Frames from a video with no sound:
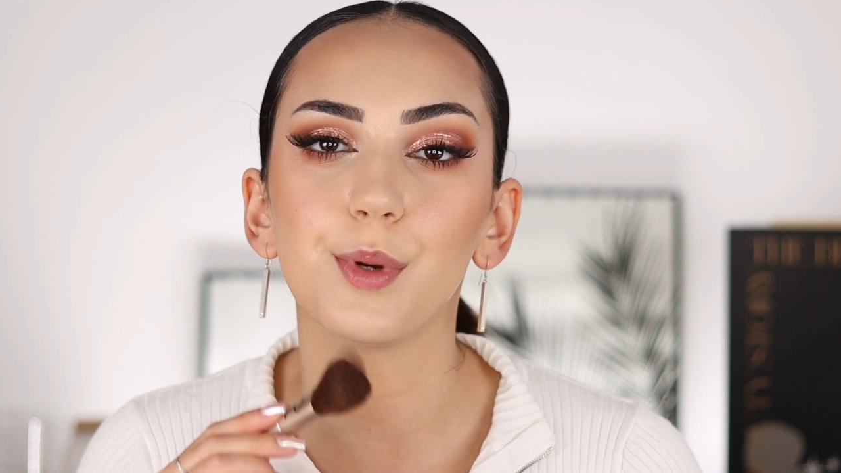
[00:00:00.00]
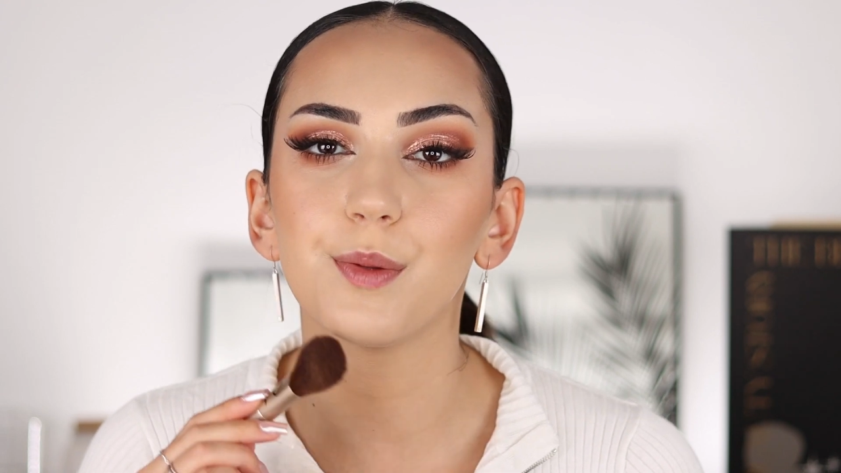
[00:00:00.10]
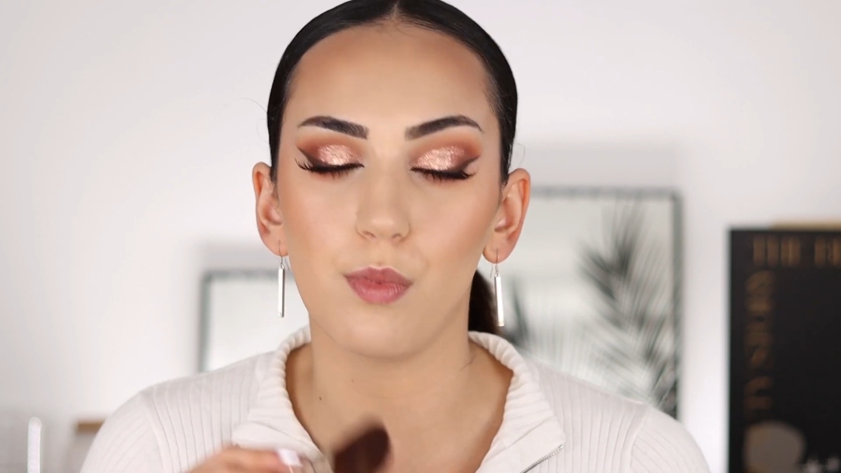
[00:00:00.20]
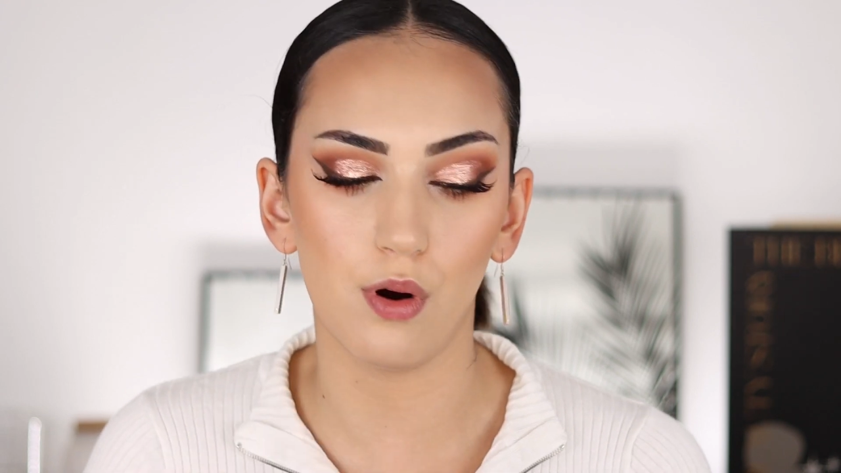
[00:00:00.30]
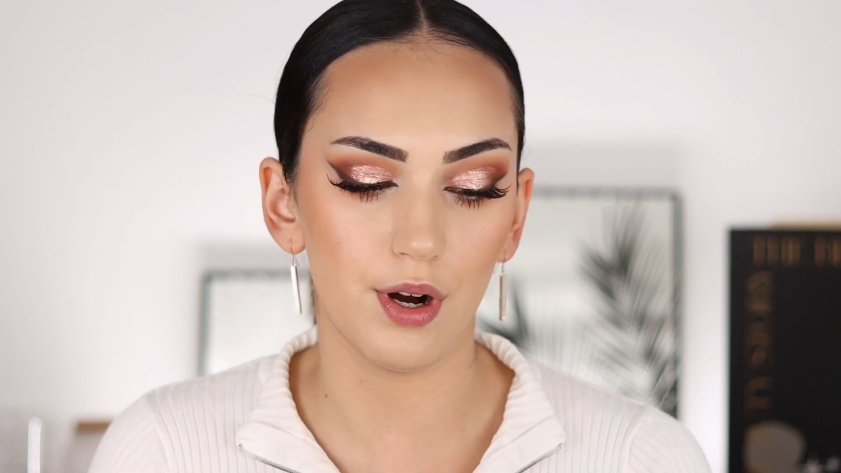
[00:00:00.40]

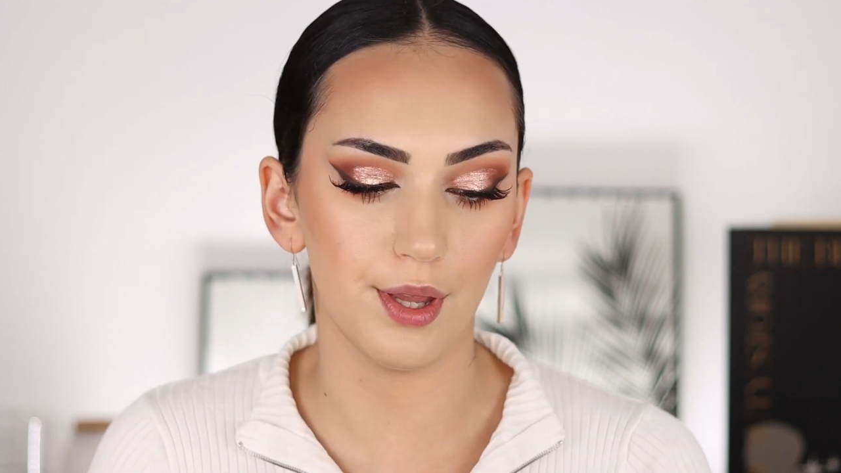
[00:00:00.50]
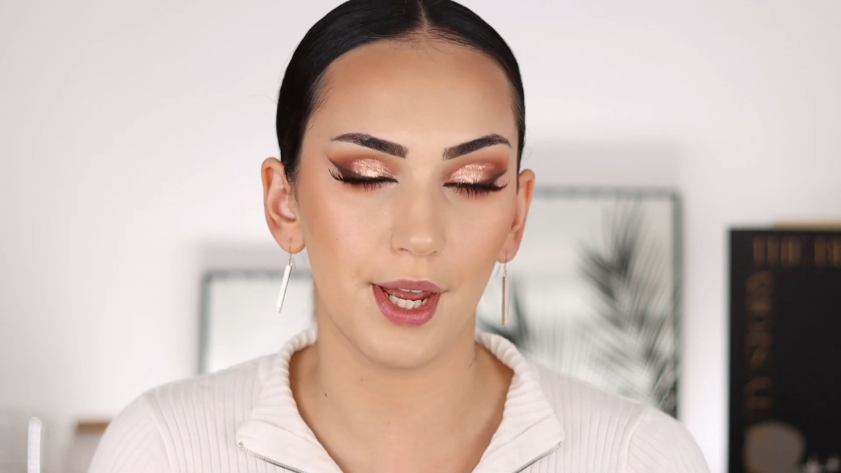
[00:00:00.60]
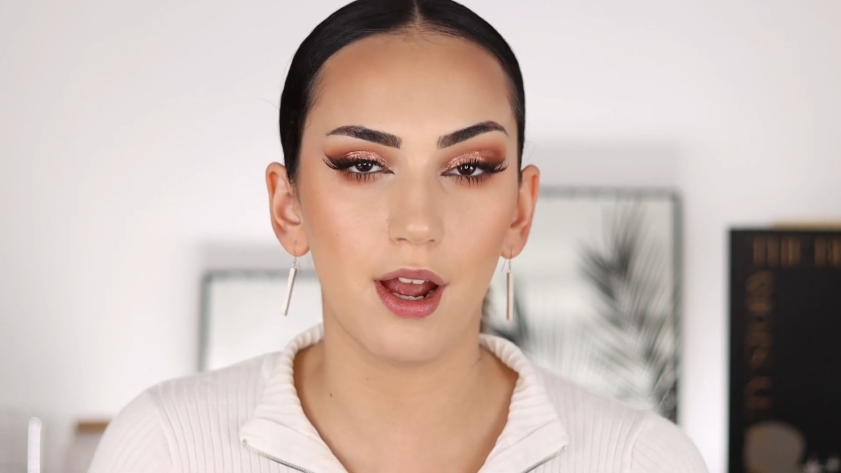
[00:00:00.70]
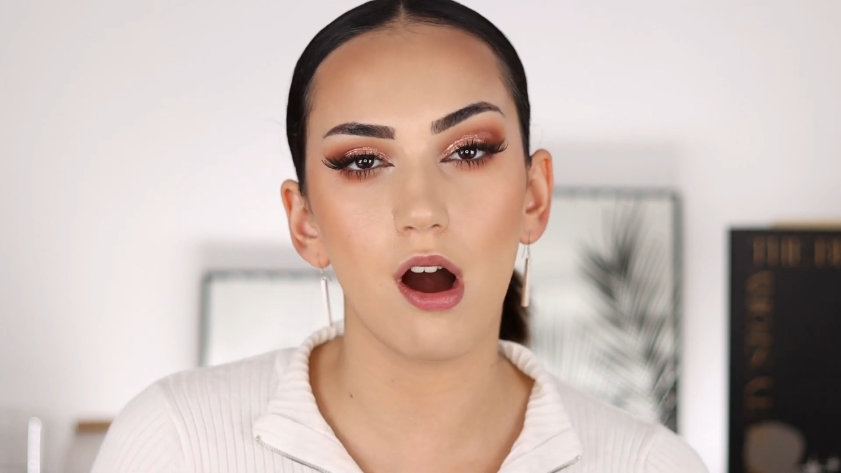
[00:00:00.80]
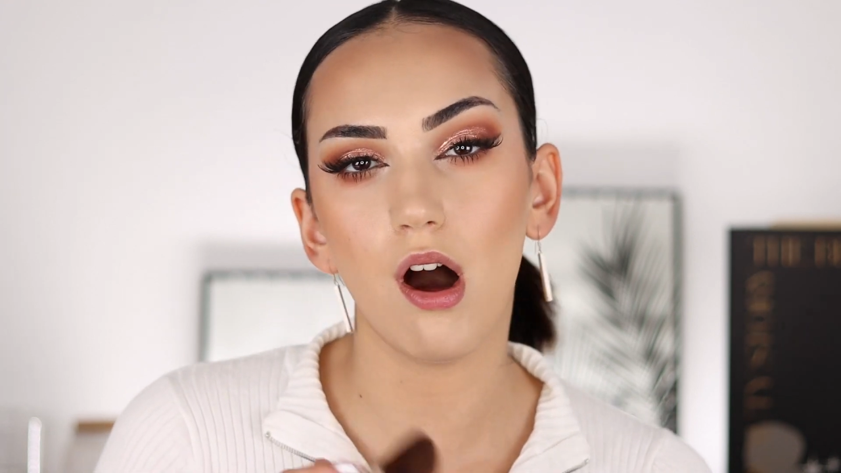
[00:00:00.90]
bit more
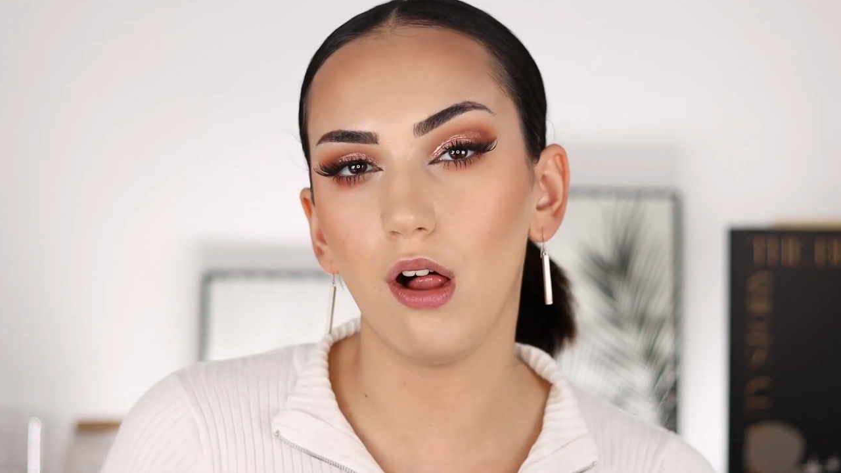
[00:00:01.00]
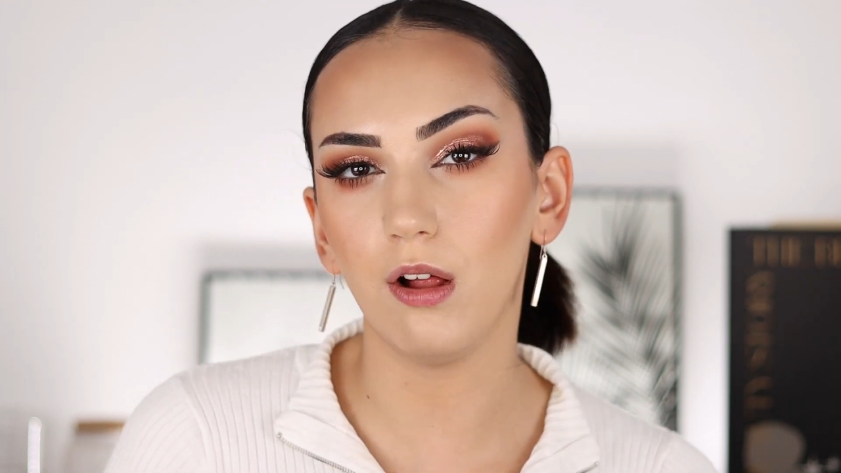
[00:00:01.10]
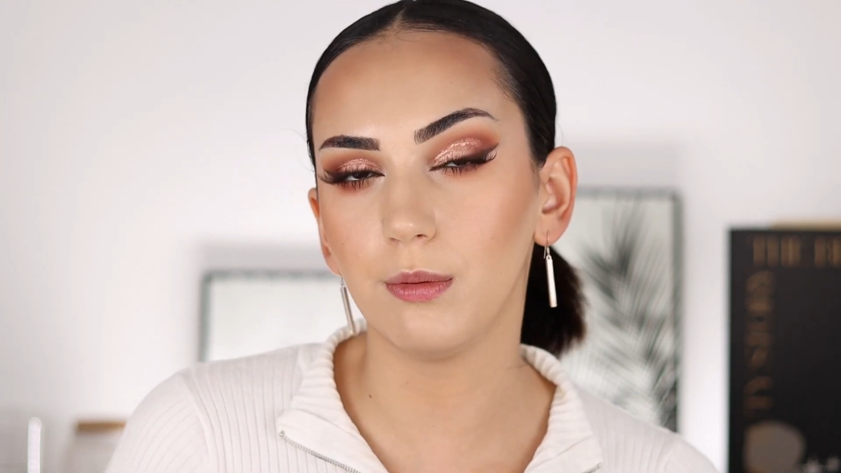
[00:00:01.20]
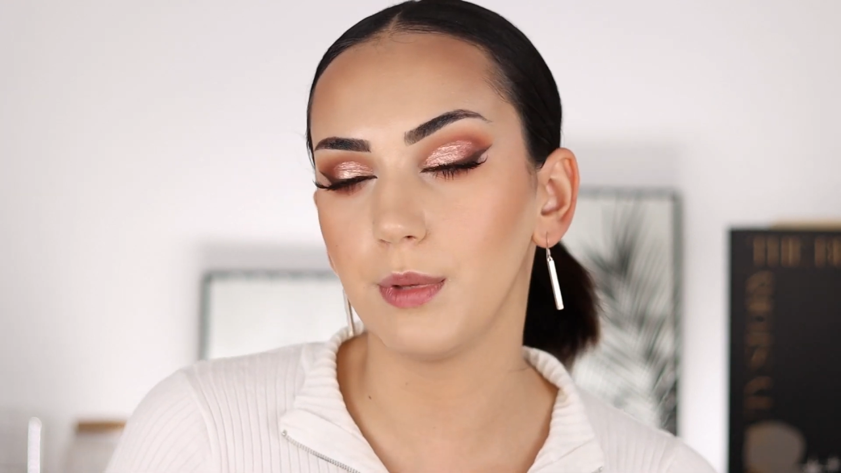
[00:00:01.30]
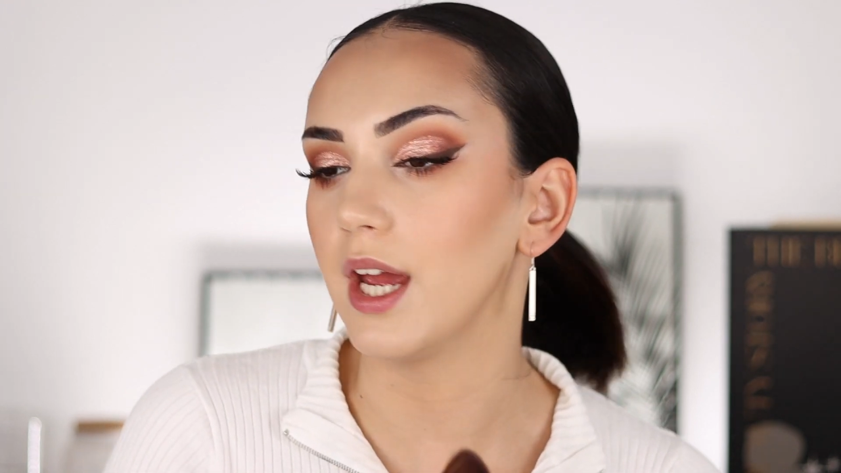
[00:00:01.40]
like
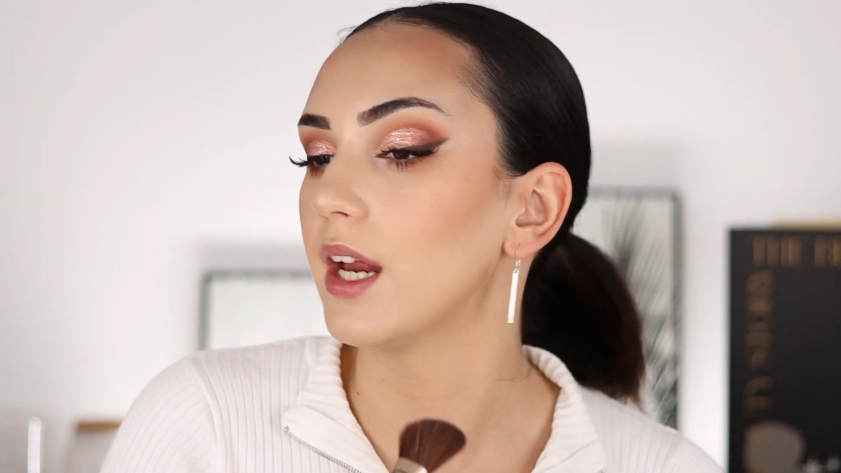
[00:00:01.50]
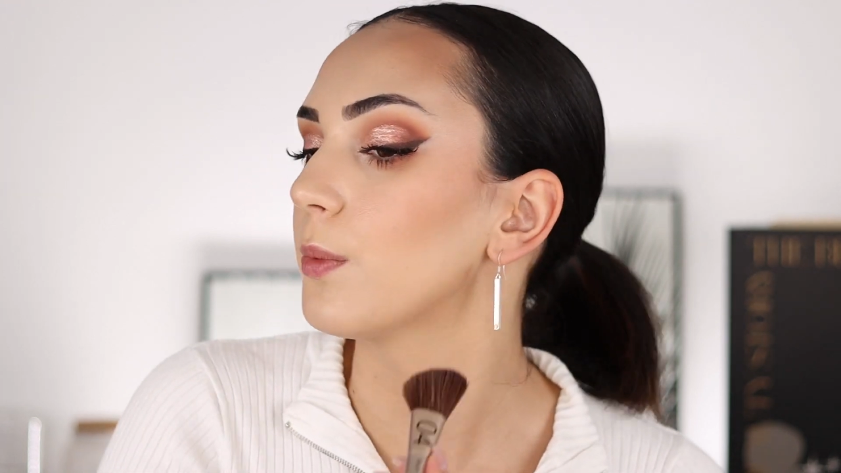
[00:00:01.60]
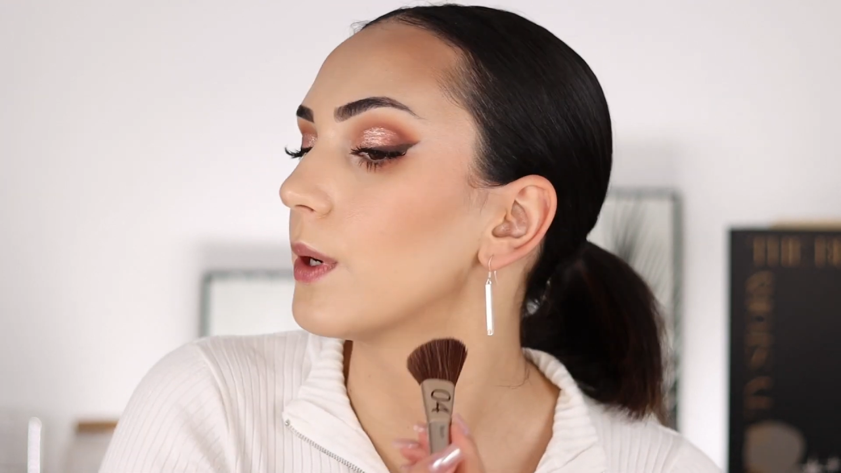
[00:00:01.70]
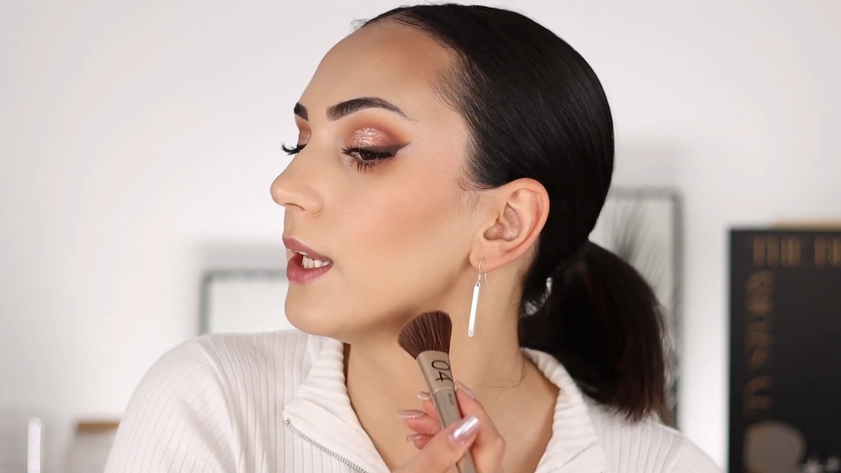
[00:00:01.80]
calm and